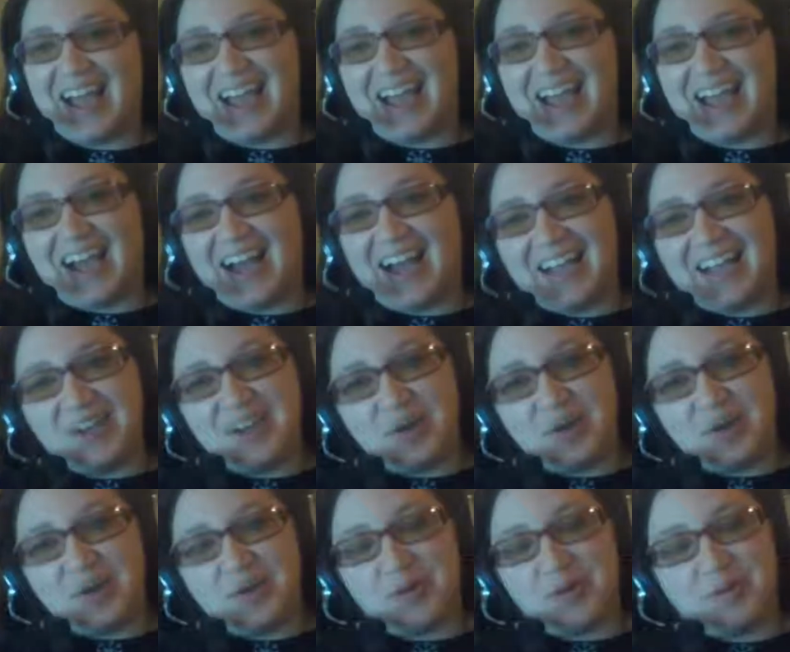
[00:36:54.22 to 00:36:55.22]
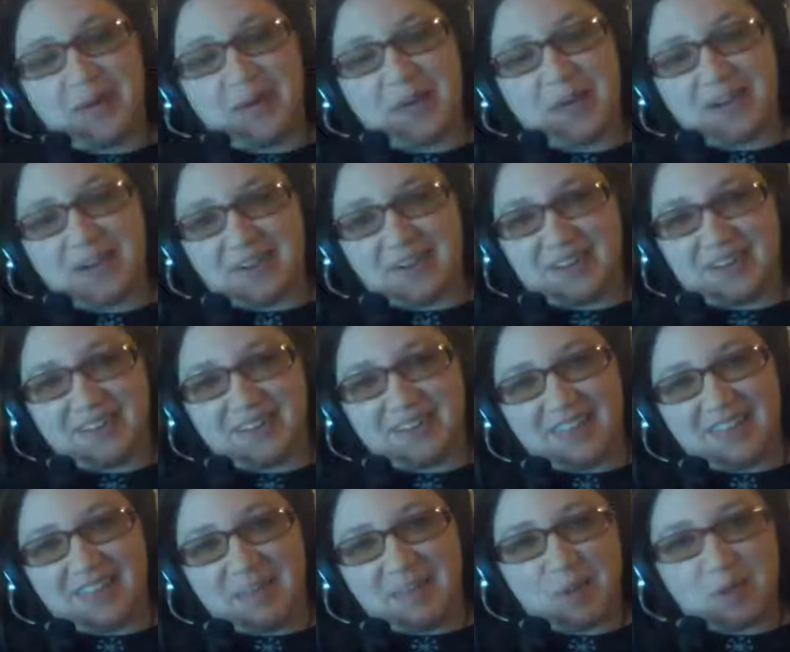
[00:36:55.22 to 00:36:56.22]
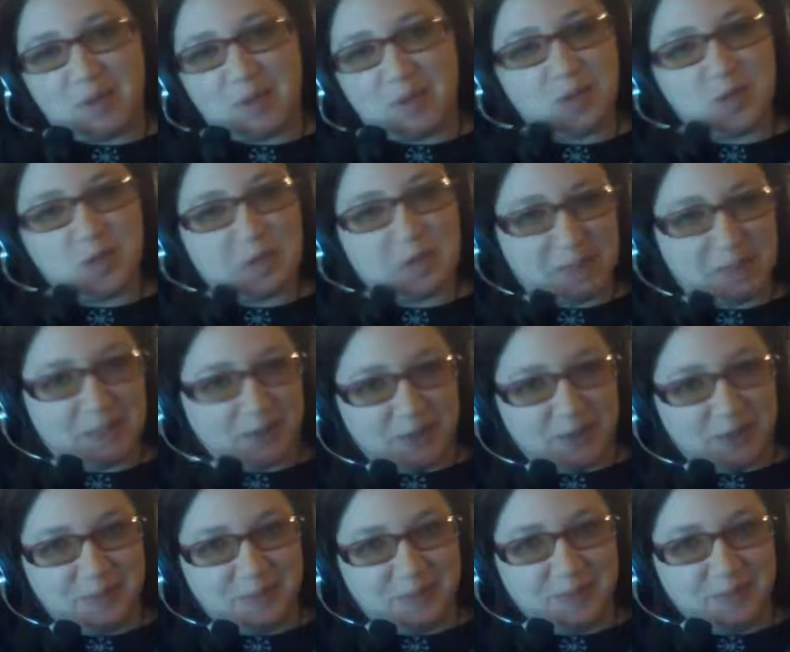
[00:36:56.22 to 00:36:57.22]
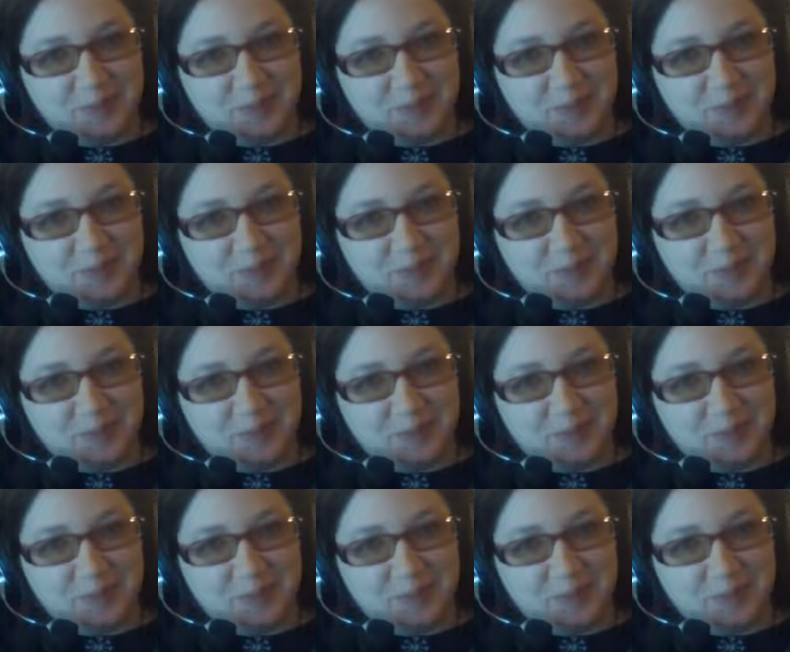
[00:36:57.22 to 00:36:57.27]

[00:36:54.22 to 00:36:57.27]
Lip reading: I know you better than most people.